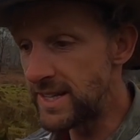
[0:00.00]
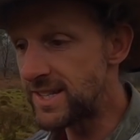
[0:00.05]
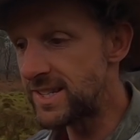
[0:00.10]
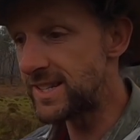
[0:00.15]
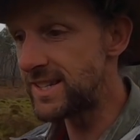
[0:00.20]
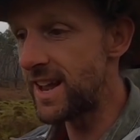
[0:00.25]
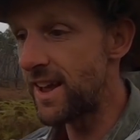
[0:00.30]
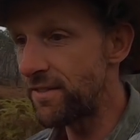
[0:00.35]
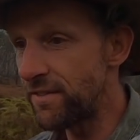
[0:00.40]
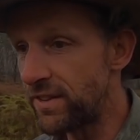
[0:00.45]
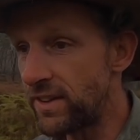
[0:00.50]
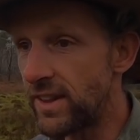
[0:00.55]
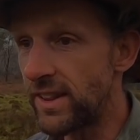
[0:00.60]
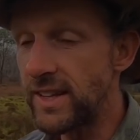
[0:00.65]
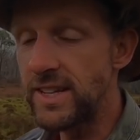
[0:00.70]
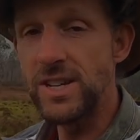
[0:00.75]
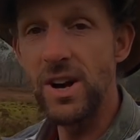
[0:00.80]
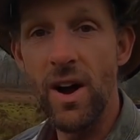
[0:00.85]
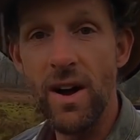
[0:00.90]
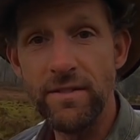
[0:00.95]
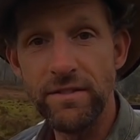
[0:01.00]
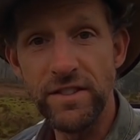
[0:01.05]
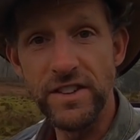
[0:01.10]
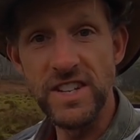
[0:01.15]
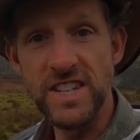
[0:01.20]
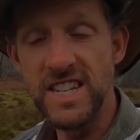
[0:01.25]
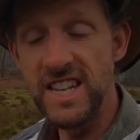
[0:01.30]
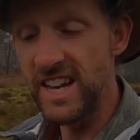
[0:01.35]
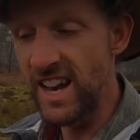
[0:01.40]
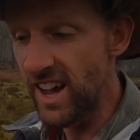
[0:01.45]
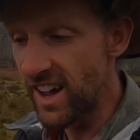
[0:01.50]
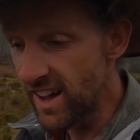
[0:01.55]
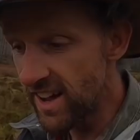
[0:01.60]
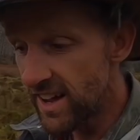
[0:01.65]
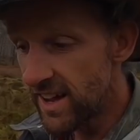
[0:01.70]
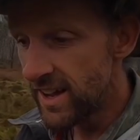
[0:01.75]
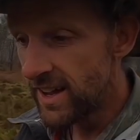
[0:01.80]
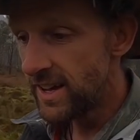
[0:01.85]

It's definitely time for dinner.